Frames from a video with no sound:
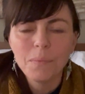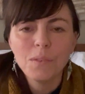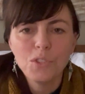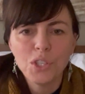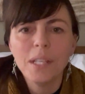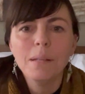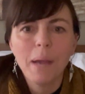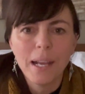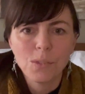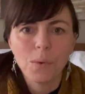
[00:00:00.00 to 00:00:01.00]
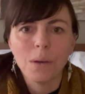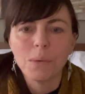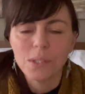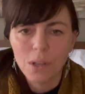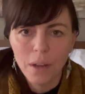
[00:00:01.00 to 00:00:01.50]
Janine Maxwell
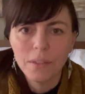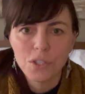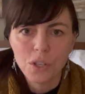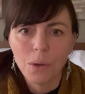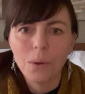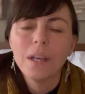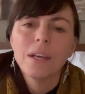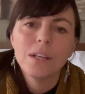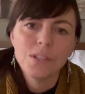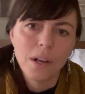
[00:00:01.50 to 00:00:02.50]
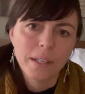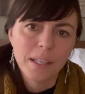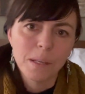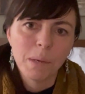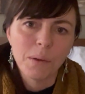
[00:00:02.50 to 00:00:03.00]
was on the show
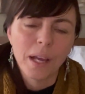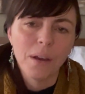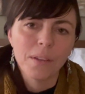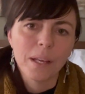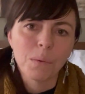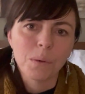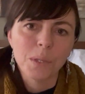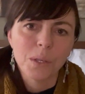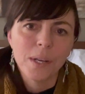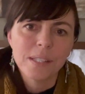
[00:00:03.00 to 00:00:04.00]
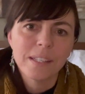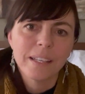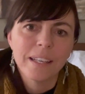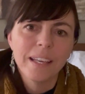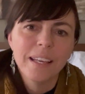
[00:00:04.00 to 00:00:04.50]
talking about how they were
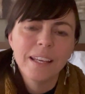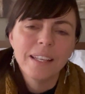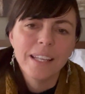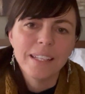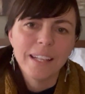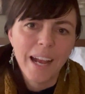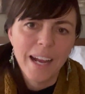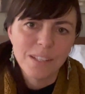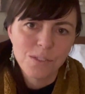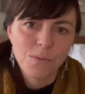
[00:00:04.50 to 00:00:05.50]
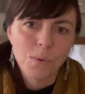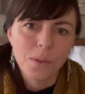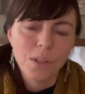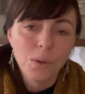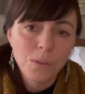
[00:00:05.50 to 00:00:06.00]
requesting knitted hats for
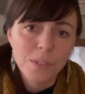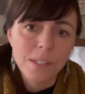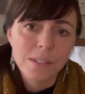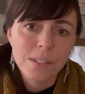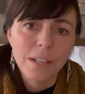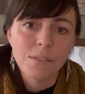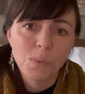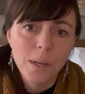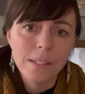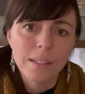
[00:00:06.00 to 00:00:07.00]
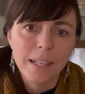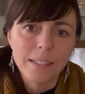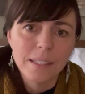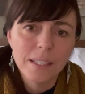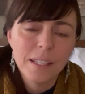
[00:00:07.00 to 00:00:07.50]
the orphans of
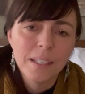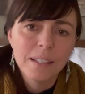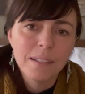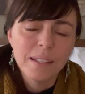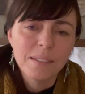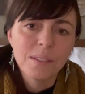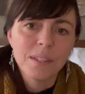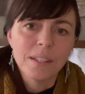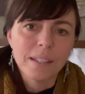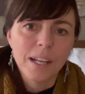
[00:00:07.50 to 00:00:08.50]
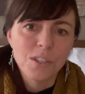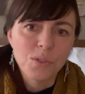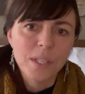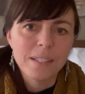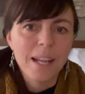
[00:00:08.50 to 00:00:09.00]
Swaziland. The
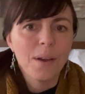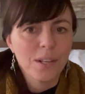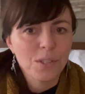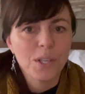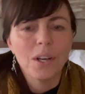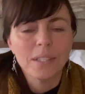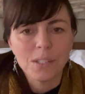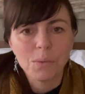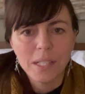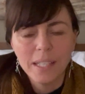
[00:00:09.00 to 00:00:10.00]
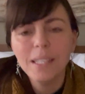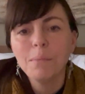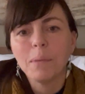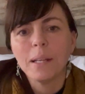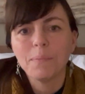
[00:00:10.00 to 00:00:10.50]
country is now actually called
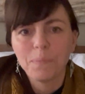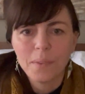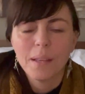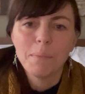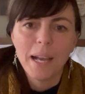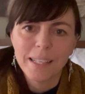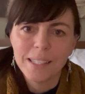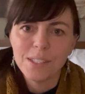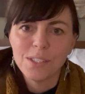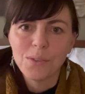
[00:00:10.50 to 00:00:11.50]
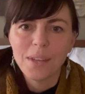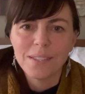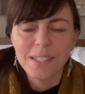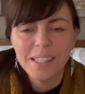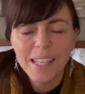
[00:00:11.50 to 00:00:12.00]
Eswatini, but back in
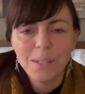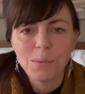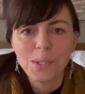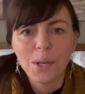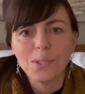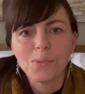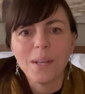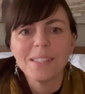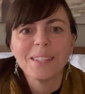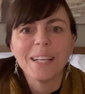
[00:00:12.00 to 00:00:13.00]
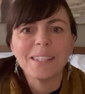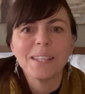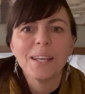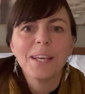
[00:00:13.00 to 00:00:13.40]
2010 it was called Swaziland.